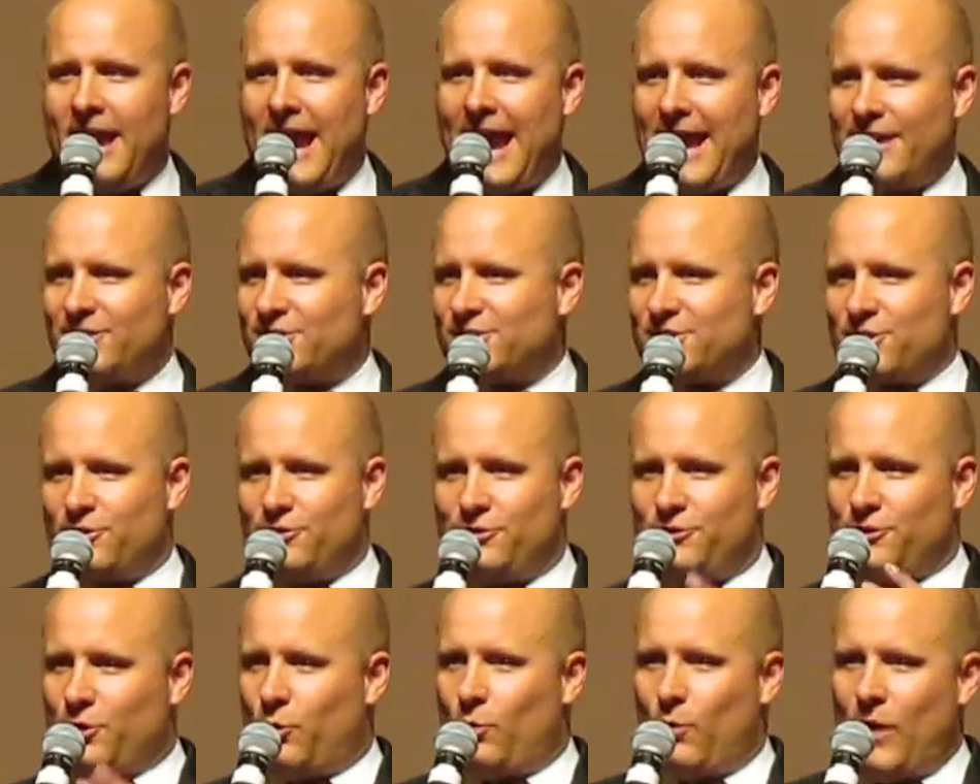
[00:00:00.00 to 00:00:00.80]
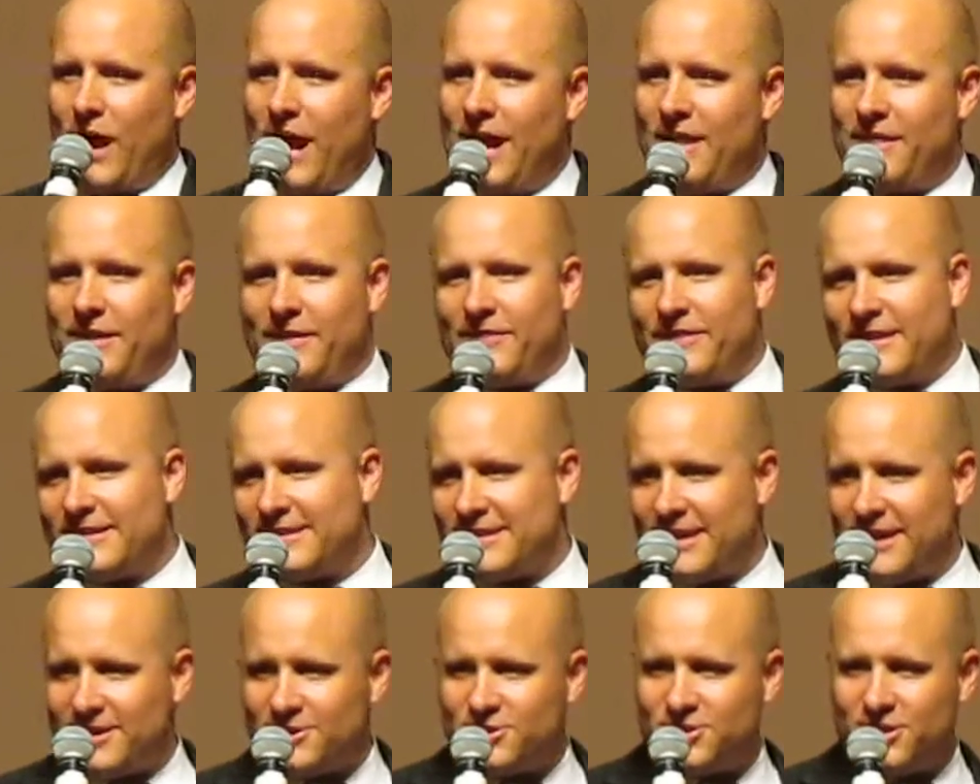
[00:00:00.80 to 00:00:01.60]
And so the way that
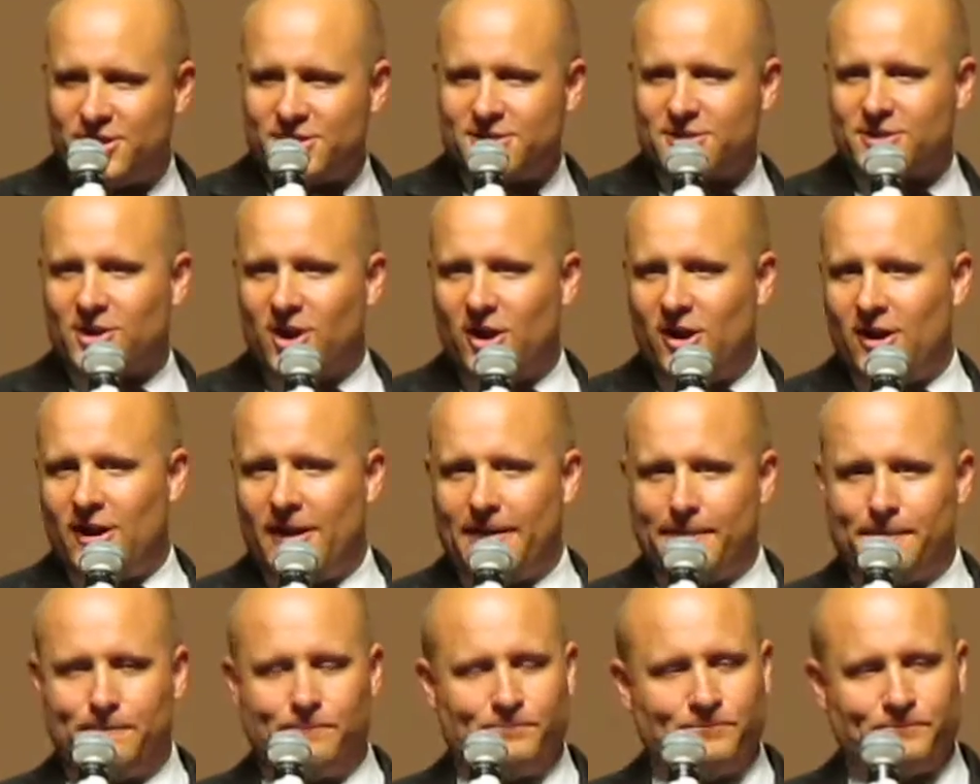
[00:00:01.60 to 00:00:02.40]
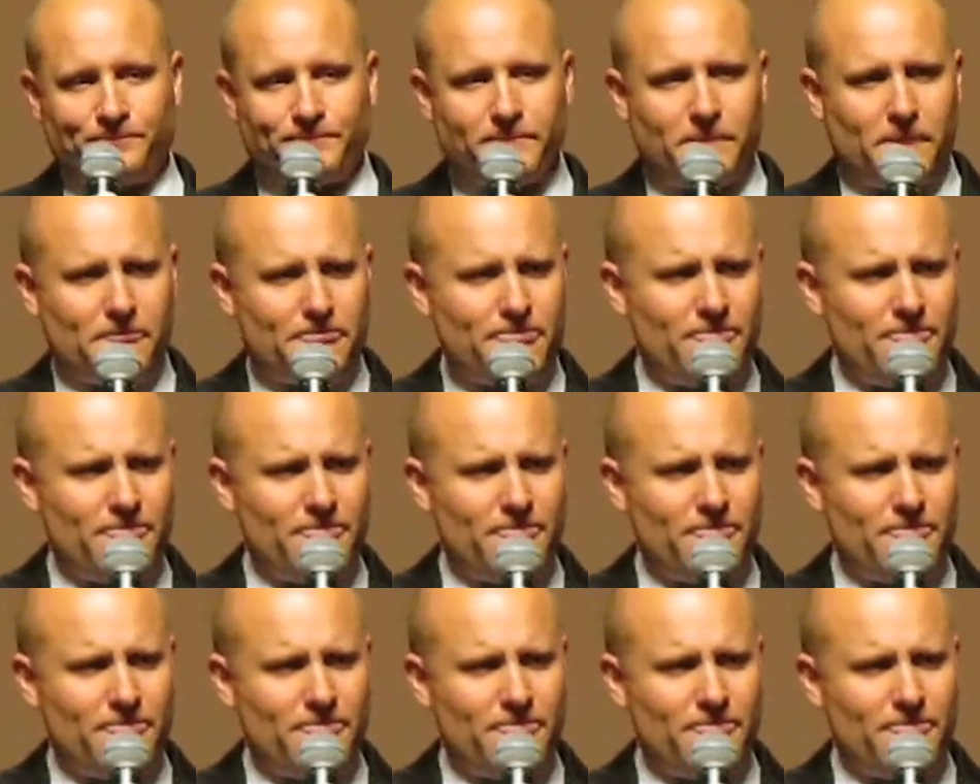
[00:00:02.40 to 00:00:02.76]
this has just gone,